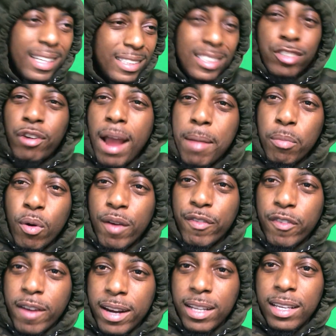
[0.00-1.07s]
this Trapboy
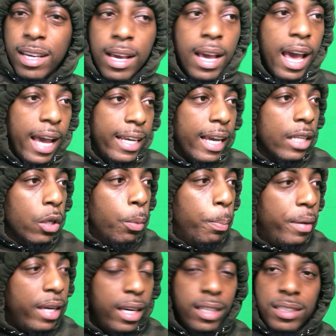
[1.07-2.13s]
Freddy and Yella
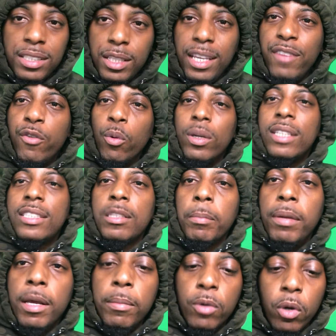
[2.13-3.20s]
Beezy, even with the
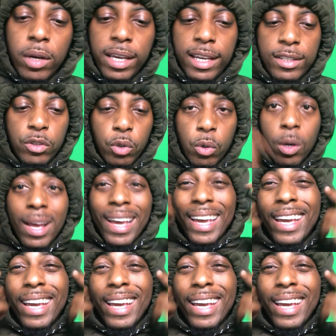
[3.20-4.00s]
subliminal he do,